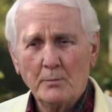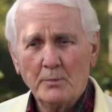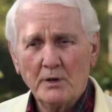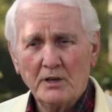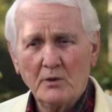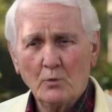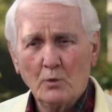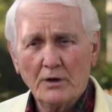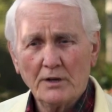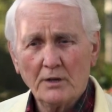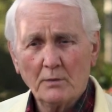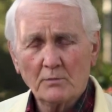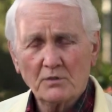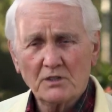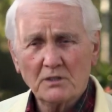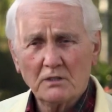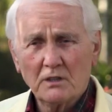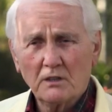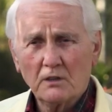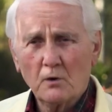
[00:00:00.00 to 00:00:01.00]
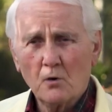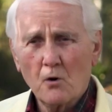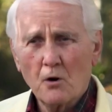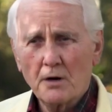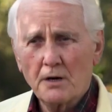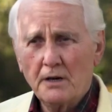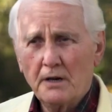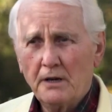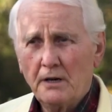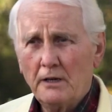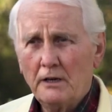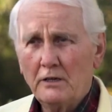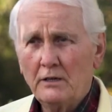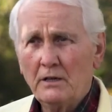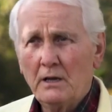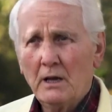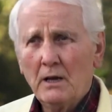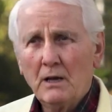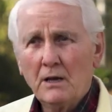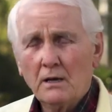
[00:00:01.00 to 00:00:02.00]
Ben Williamson and Gordon Eade
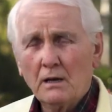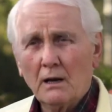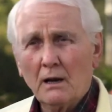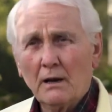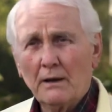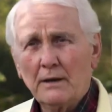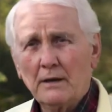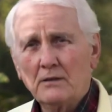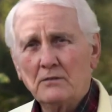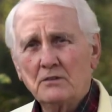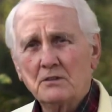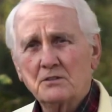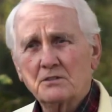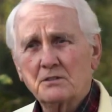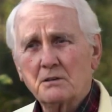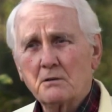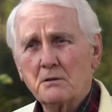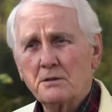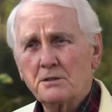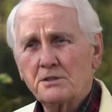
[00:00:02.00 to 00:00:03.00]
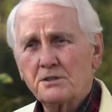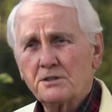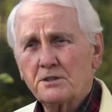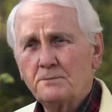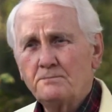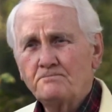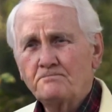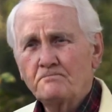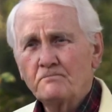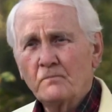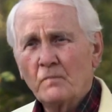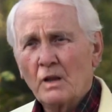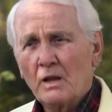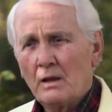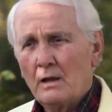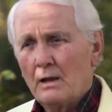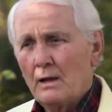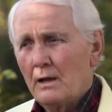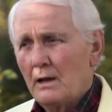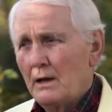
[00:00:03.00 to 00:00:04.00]
led the search.
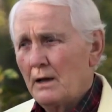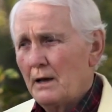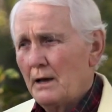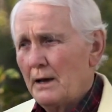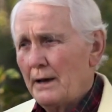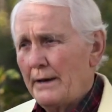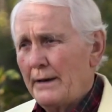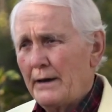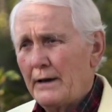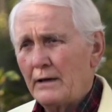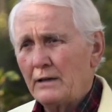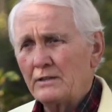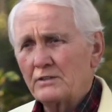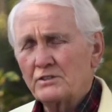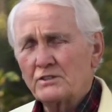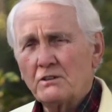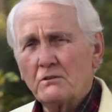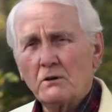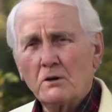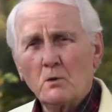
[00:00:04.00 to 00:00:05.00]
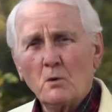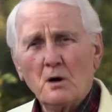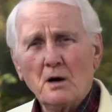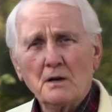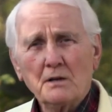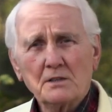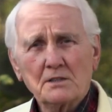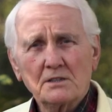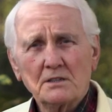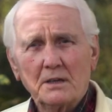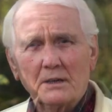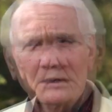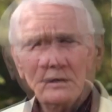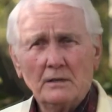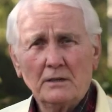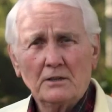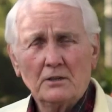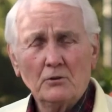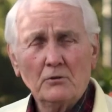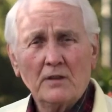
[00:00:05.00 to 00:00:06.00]
And so it was that
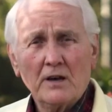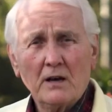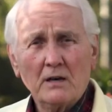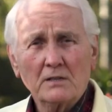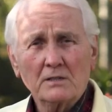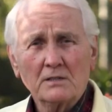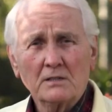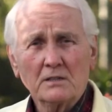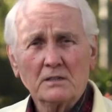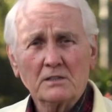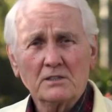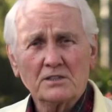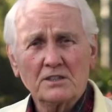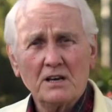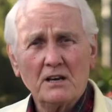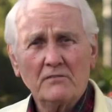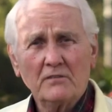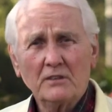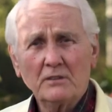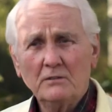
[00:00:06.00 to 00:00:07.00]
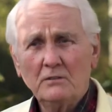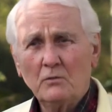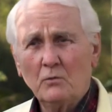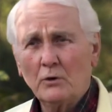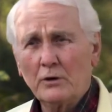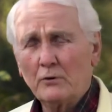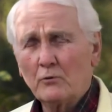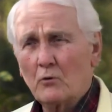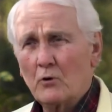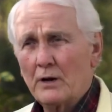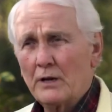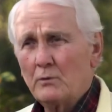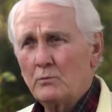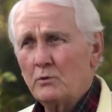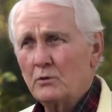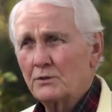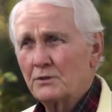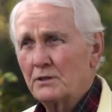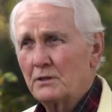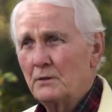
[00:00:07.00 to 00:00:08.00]
in 2007, we were
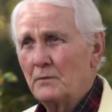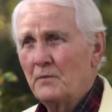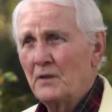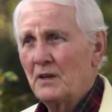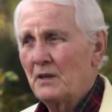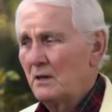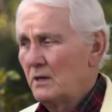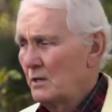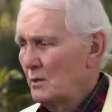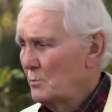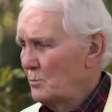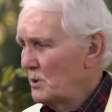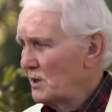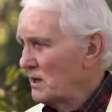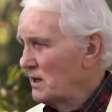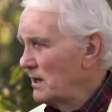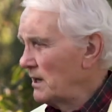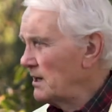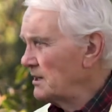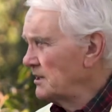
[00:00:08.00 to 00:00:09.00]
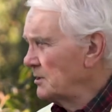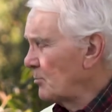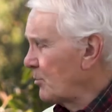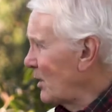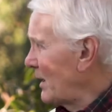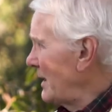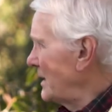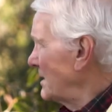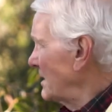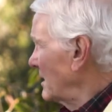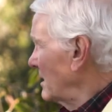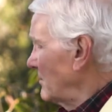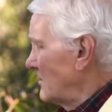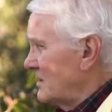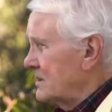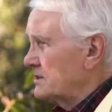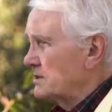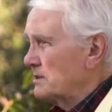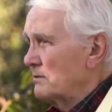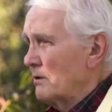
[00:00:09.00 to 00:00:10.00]
able to begin the planting of
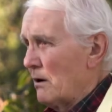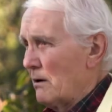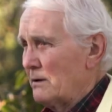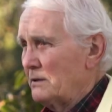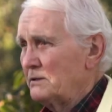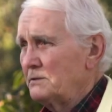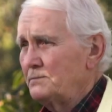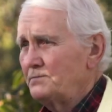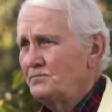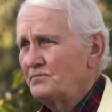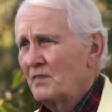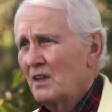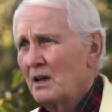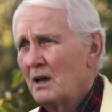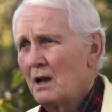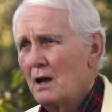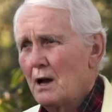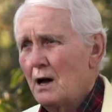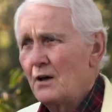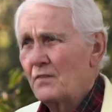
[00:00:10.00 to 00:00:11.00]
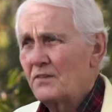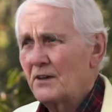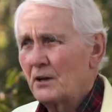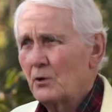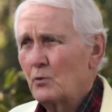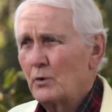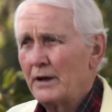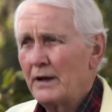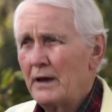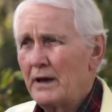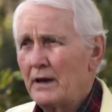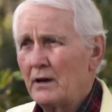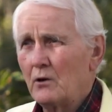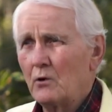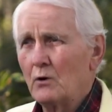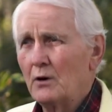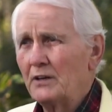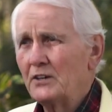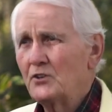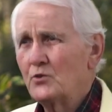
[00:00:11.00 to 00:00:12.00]
this garden. I think we had
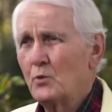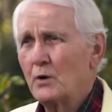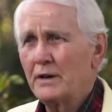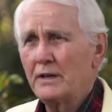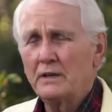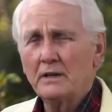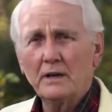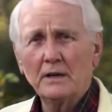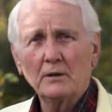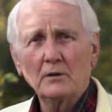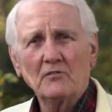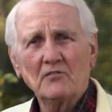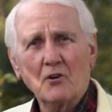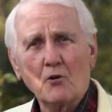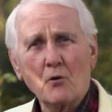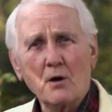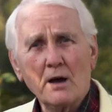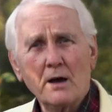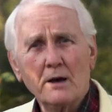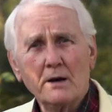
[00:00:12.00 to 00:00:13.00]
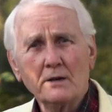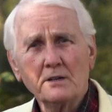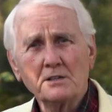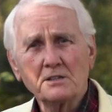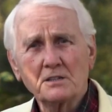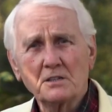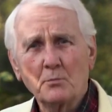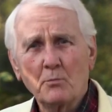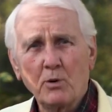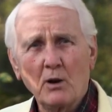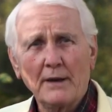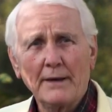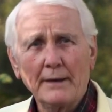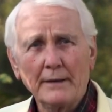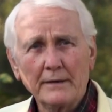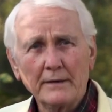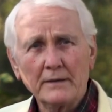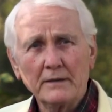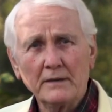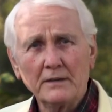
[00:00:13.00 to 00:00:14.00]
only 28 varieties to plant
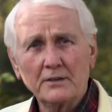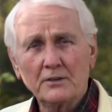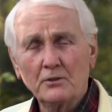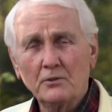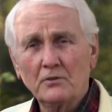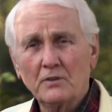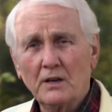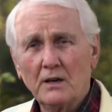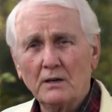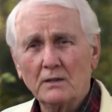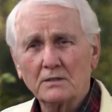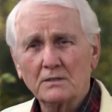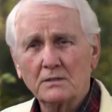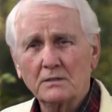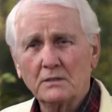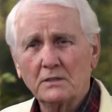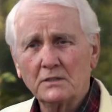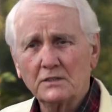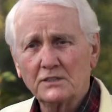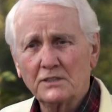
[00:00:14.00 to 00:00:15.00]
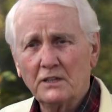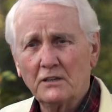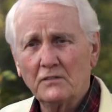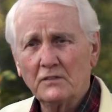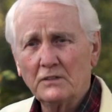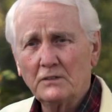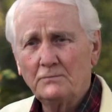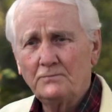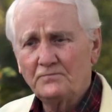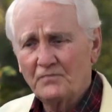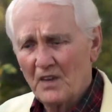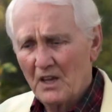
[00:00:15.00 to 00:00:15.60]
in 2007,